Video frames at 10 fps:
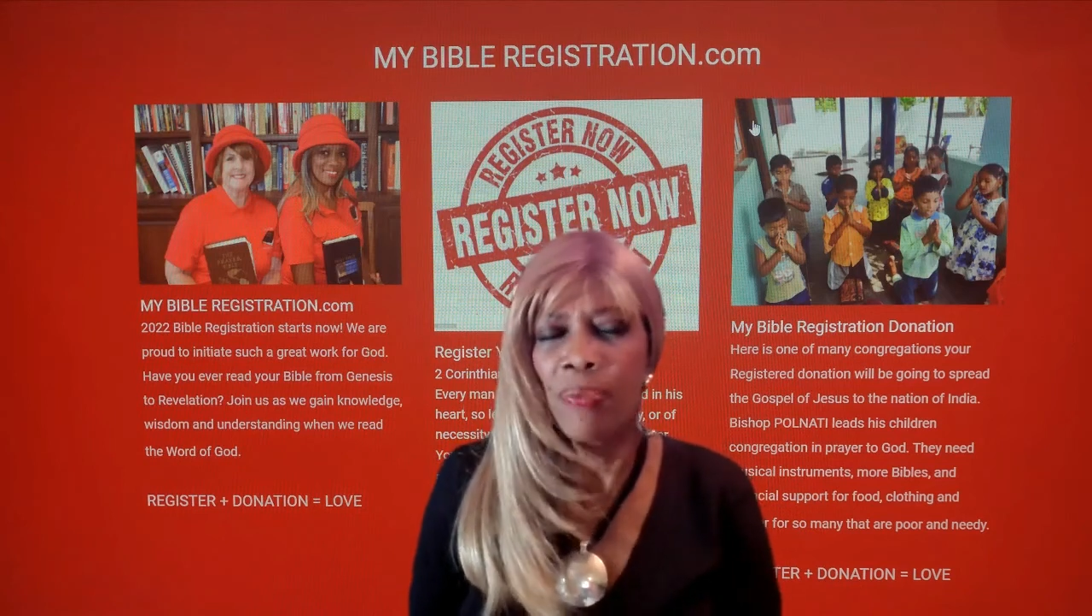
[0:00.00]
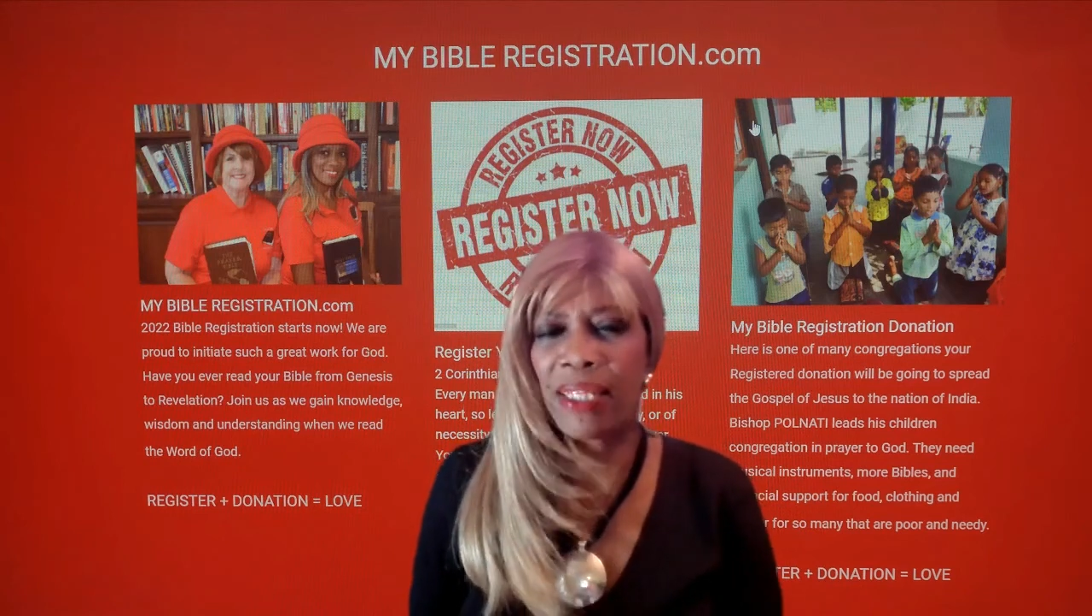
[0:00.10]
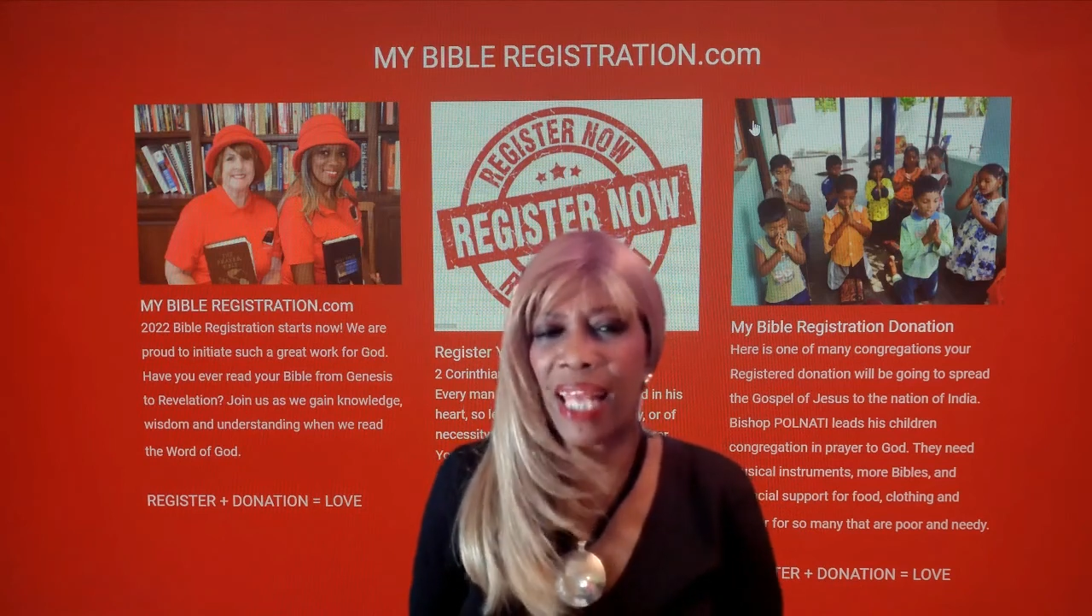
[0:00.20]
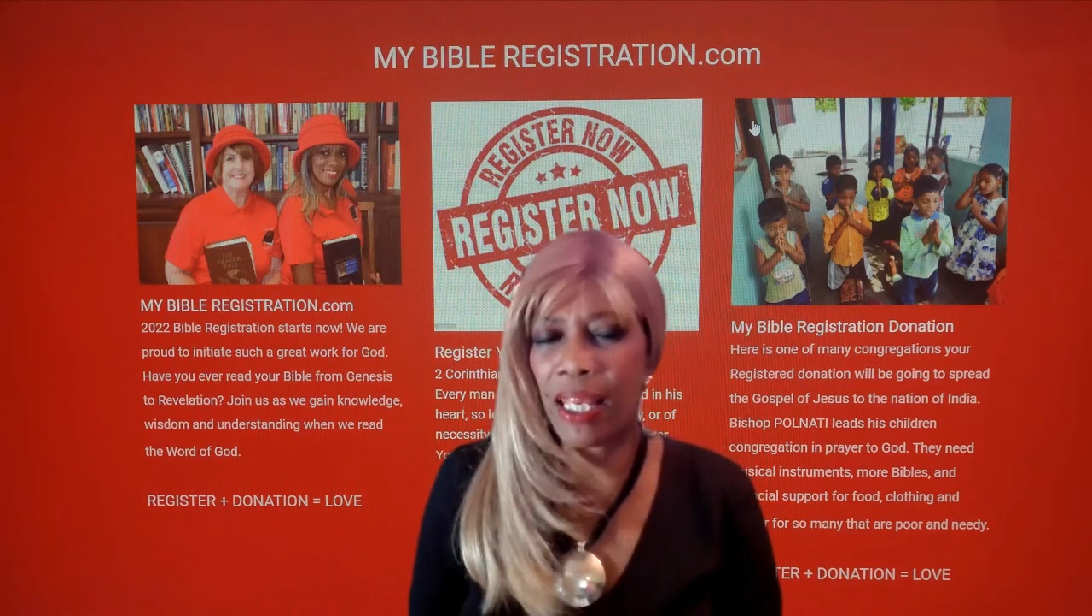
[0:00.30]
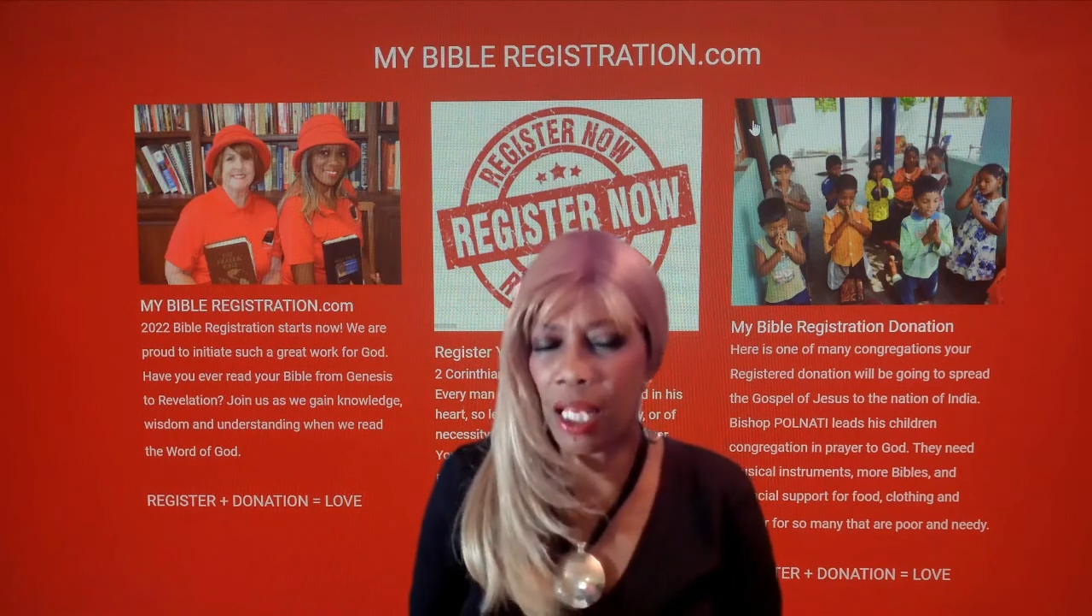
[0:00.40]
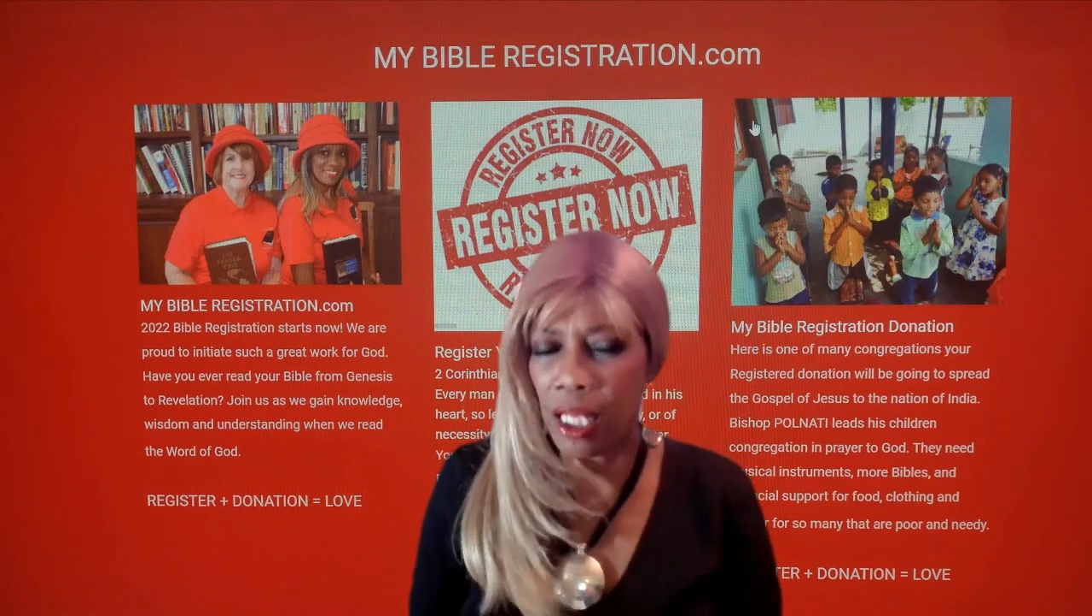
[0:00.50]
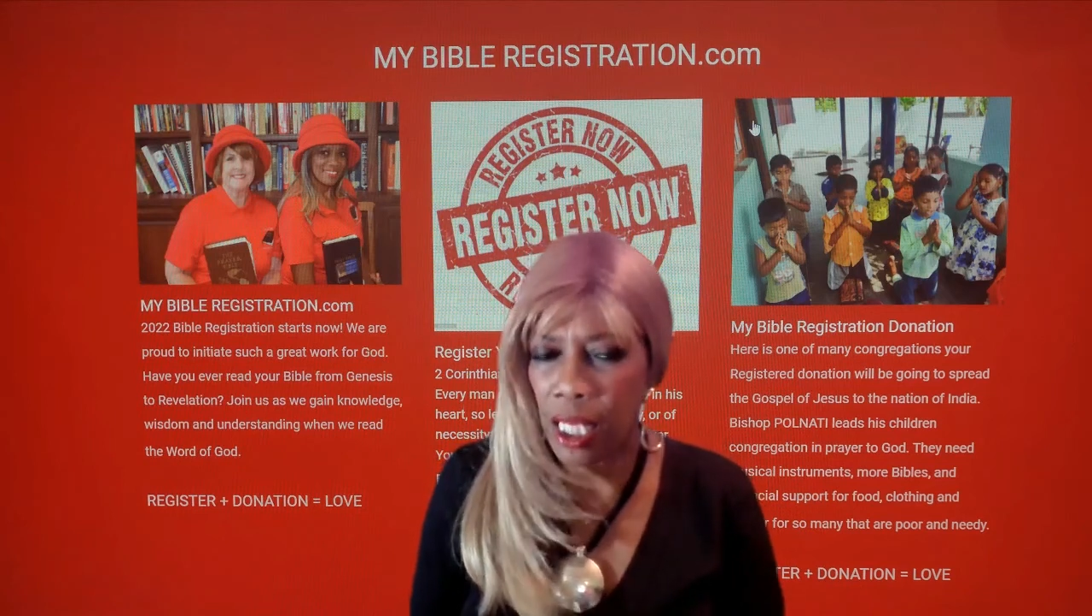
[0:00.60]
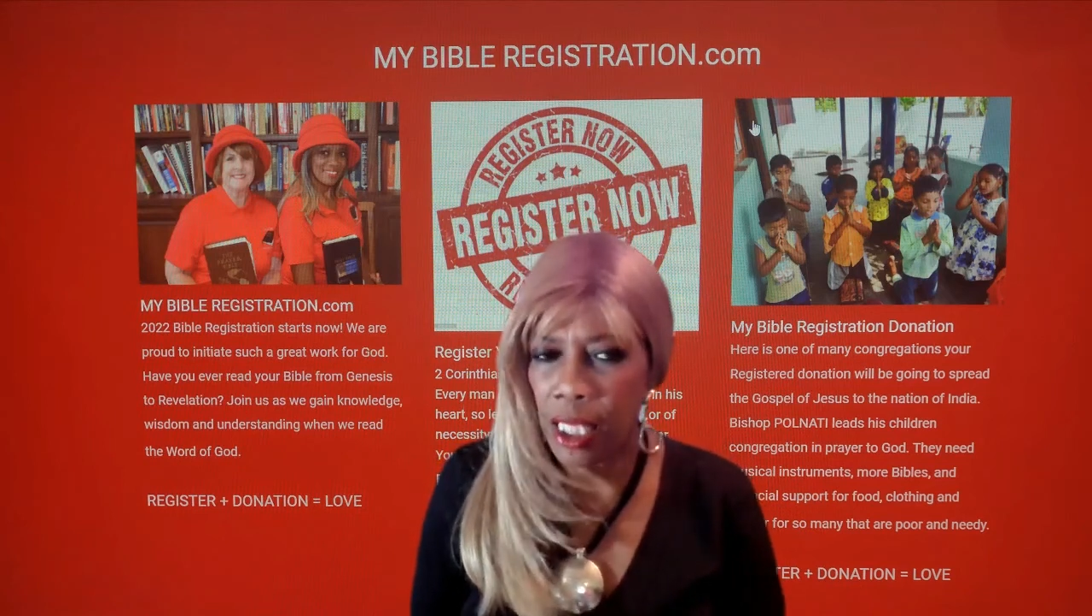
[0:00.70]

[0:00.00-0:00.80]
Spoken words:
that they can